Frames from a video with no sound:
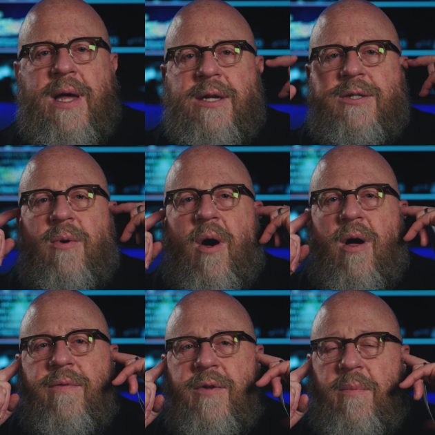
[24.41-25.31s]
So
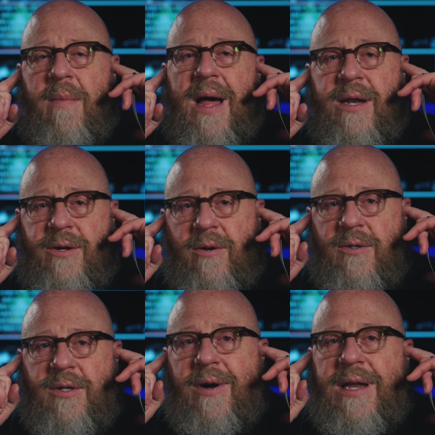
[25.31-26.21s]
all of your
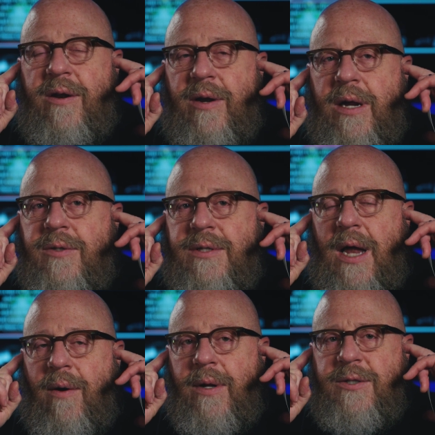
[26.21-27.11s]
monitors are in your ears
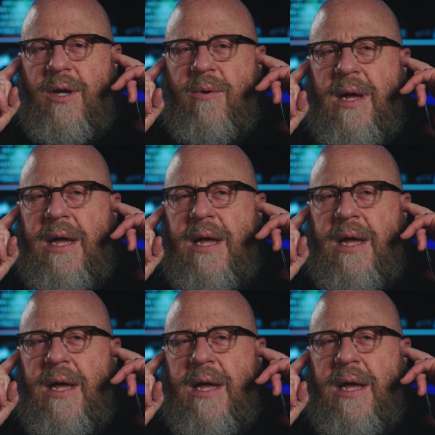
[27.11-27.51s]
now, and so